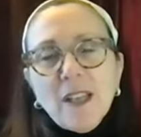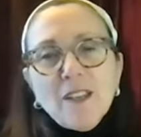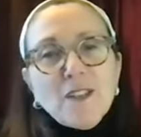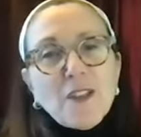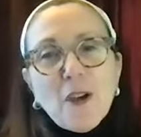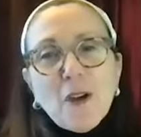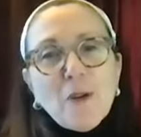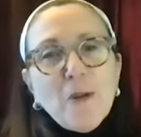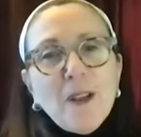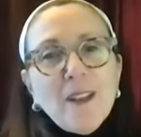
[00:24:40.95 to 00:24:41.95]

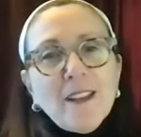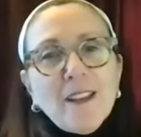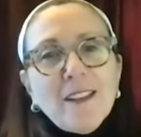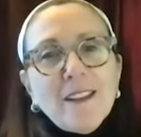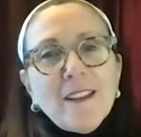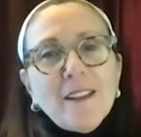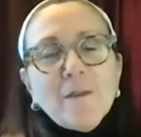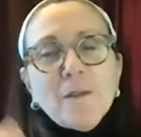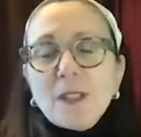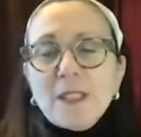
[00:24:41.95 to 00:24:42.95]
So,
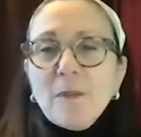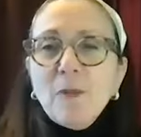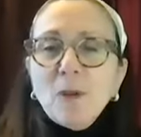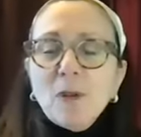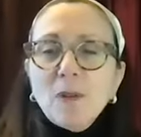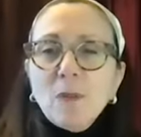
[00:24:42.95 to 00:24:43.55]
for example,